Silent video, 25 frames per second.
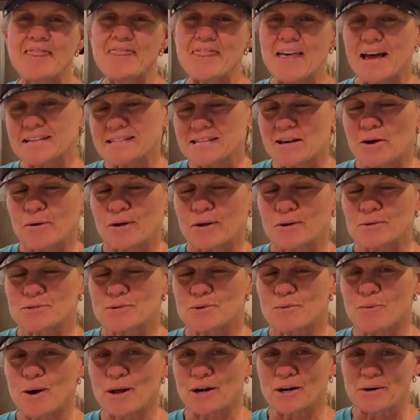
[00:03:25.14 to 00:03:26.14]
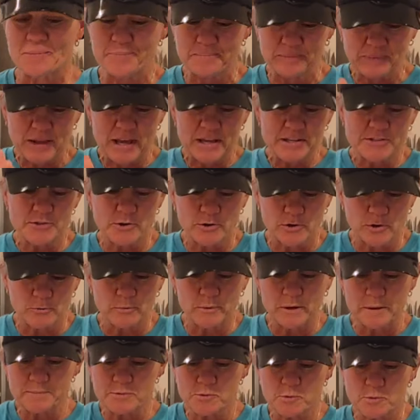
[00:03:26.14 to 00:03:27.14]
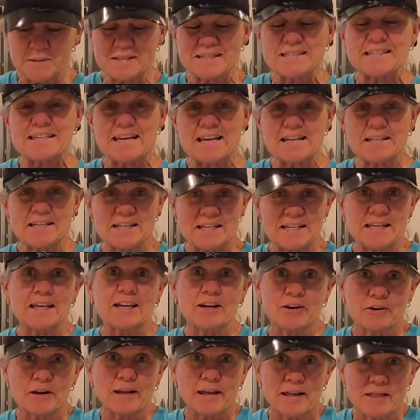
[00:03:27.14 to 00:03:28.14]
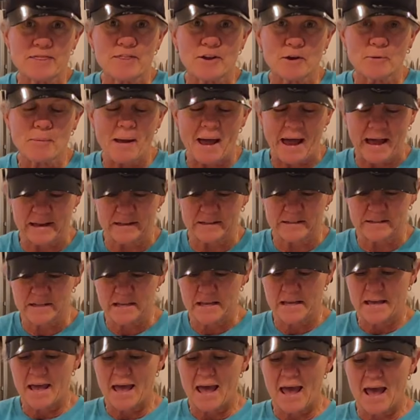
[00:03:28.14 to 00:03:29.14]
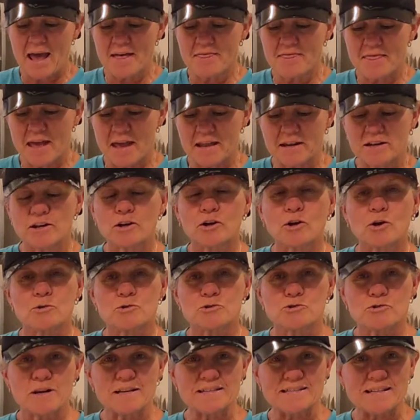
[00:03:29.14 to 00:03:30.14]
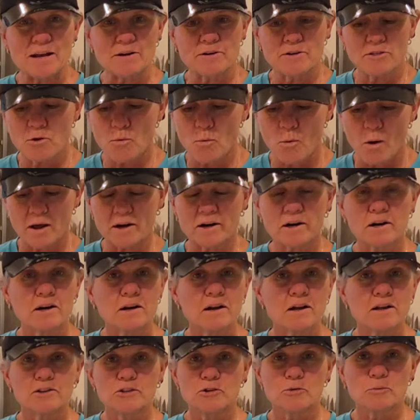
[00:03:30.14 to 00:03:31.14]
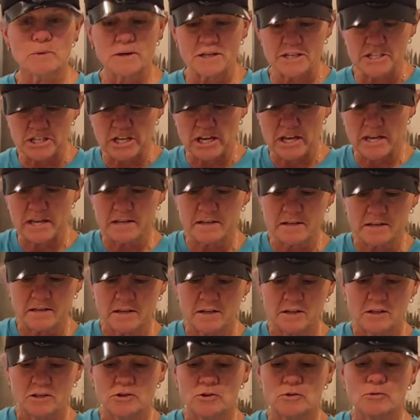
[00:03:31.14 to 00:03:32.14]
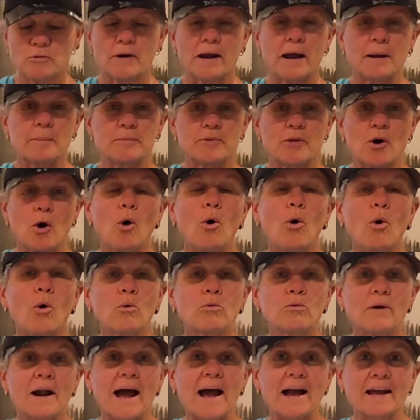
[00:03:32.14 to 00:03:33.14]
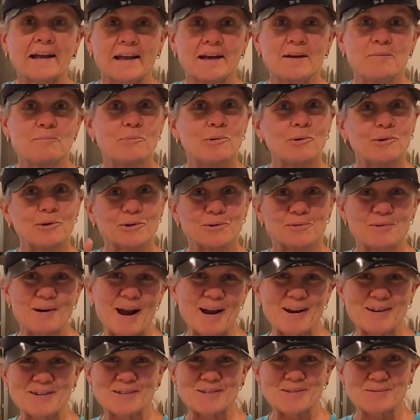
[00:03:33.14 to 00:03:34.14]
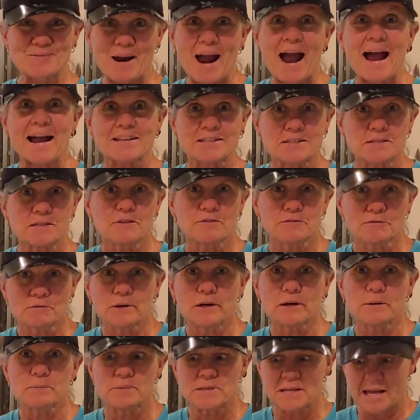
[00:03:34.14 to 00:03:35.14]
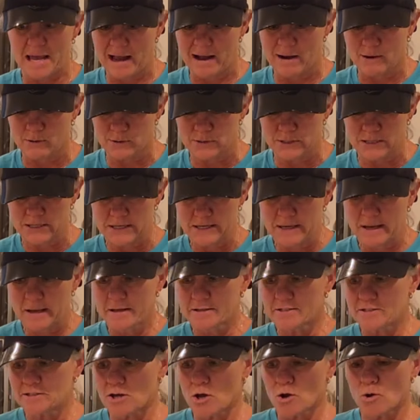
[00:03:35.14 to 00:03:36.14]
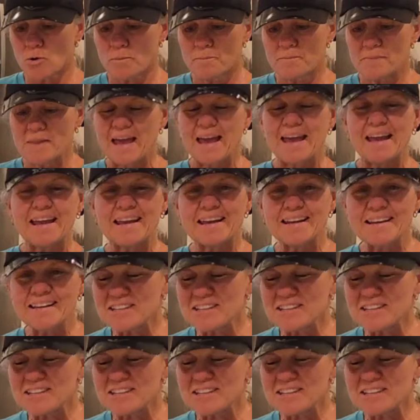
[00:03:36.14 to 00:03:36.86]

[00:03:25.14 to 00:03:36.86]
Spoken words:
and that's how it goes in the water. So your ribs would stand in here in their bags and then go straight down in the water. You reach in, you grab the whole rack and pull your racks of ribs out. So it